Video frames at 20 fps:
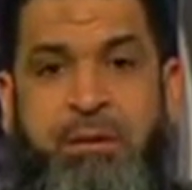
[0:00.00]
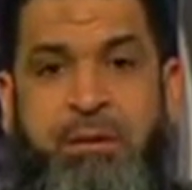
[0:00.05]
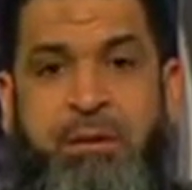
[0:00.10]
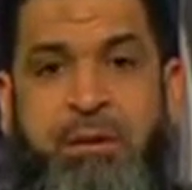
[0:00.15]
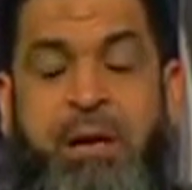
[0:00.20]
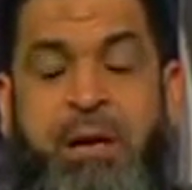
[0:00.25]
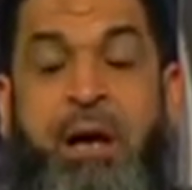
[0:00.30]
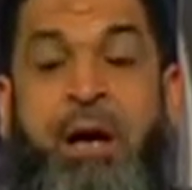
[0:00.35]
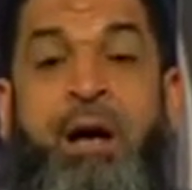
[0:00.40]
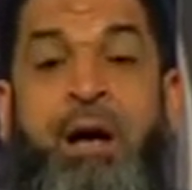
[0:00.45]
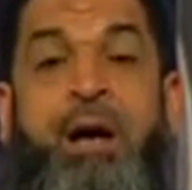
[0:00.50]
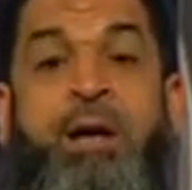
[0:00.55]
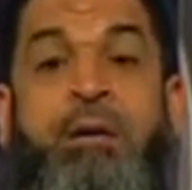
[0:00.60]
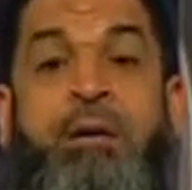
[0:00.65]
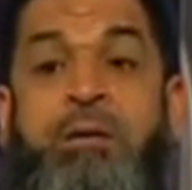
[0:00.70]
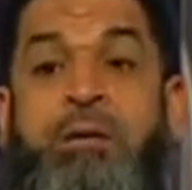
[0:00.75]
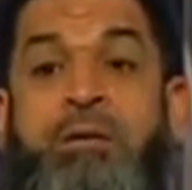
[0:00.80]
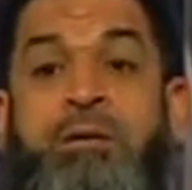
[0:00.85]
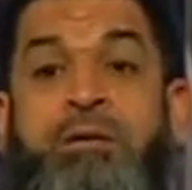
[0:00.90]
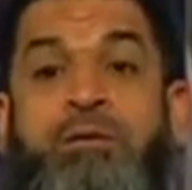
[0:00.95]
are
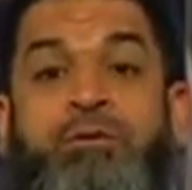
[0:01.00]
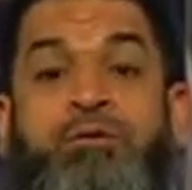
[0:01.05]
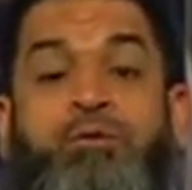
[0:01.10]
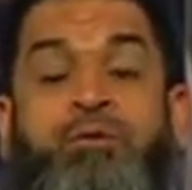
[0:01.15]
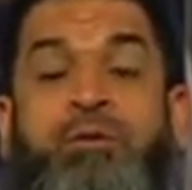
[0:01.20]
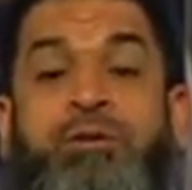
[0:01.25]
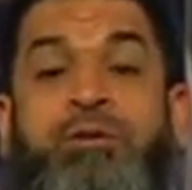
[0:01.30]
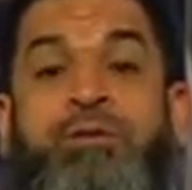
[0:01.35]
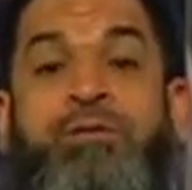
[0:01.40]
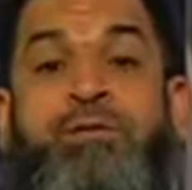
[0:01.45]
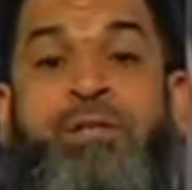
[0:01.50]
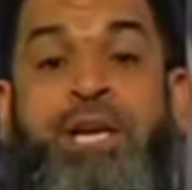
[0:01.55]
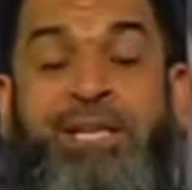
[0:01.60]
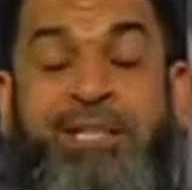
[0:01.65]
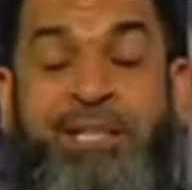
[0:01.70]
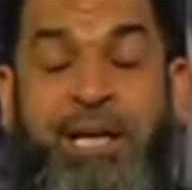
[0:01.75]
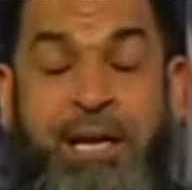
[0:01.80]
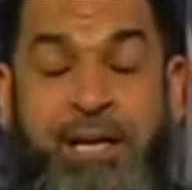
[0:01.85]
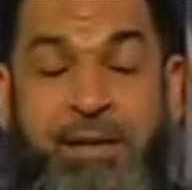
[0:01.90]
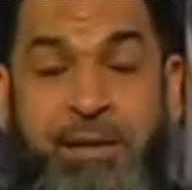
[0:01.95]
tools of
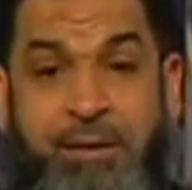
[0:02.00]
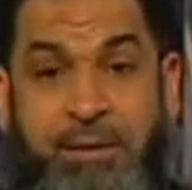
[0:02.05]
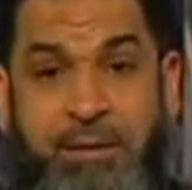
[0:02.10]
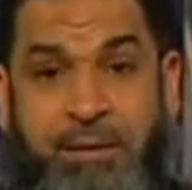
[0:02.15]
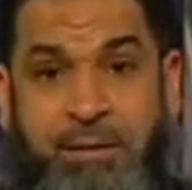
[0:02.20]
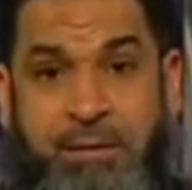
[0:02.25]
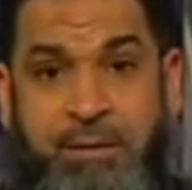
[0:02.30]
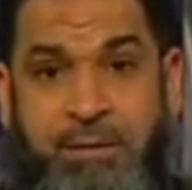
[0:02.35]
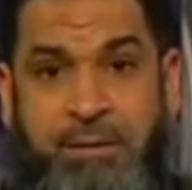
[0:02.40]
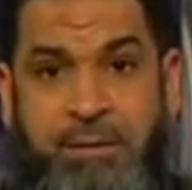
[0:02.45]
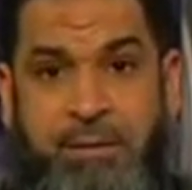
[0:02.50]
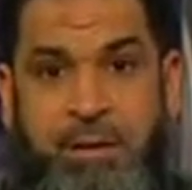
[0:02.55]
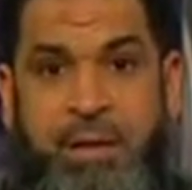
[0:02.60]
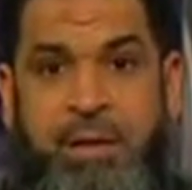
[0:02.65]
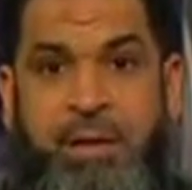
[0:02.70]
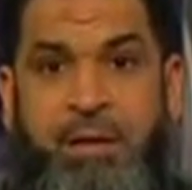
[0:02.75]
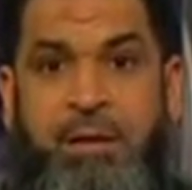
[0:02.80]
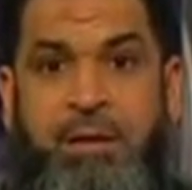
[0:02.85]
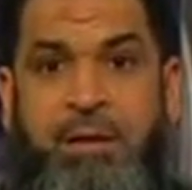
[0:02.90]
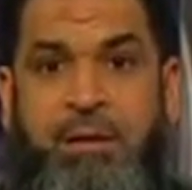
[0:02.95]
shaitan.
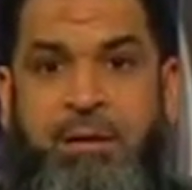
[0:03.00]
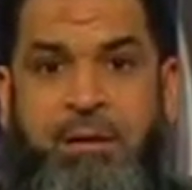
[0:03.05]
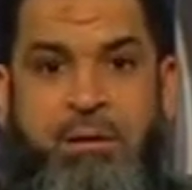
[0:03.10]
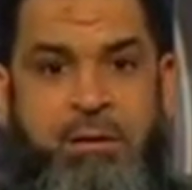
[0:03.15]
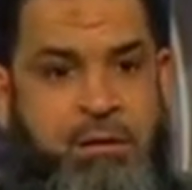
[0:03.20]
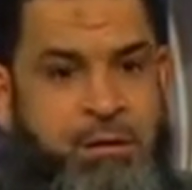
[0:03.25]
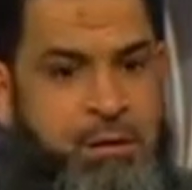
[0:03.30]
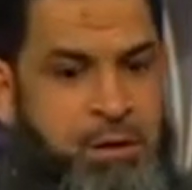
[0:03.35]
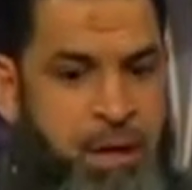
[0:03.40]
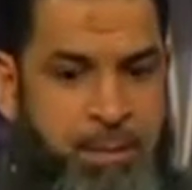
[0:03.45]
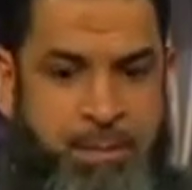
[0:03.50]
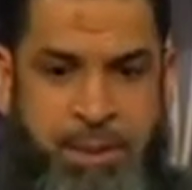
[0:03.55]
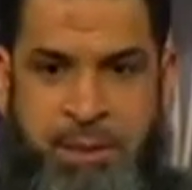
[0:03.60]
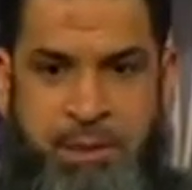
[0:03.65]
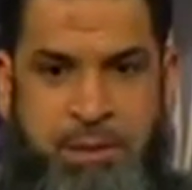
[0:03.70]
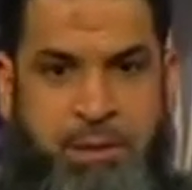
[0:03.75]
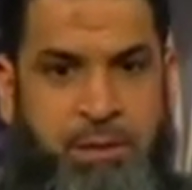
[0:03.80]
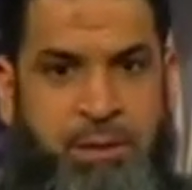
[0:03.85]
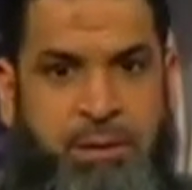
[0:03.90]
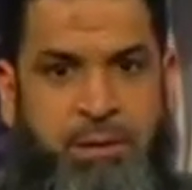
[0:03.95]
Stop
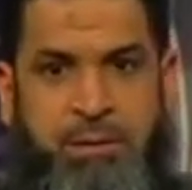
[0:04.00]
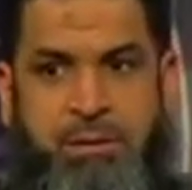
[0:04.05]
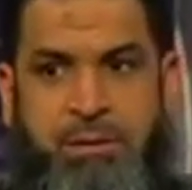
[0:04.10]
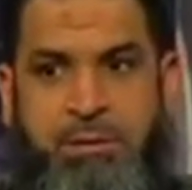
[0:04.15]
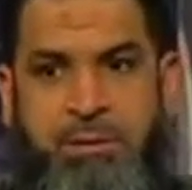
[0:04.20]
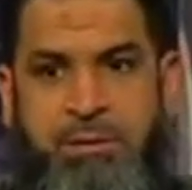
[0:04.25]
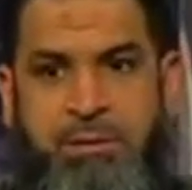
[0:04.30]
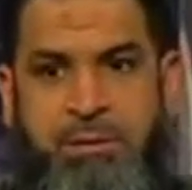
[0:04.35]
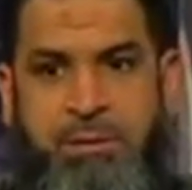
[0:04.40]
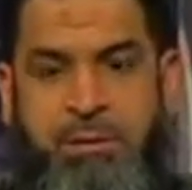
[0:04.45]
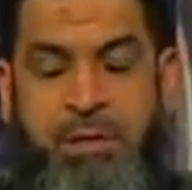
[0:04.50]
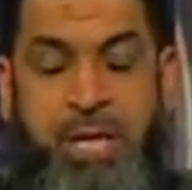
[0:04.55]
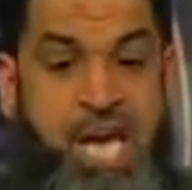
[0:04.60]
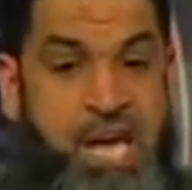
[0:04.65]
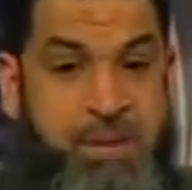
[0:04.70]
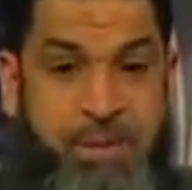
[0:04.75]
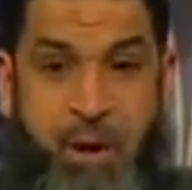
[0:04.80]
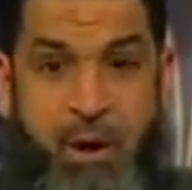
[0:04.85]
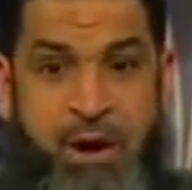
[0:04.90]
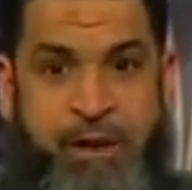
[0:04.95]
it.
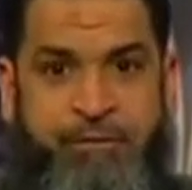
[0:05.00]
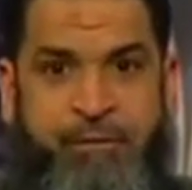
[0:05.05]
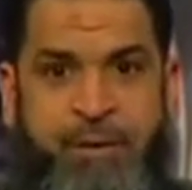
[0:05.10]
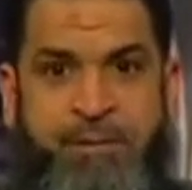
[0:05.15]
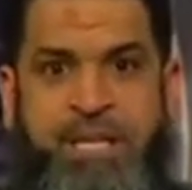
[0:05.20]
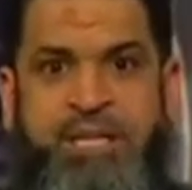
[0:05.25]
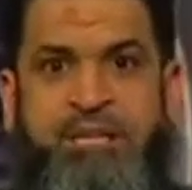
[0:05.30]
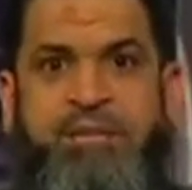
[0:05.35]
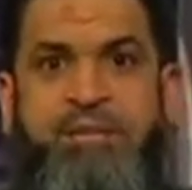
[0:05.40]
Keep away from it.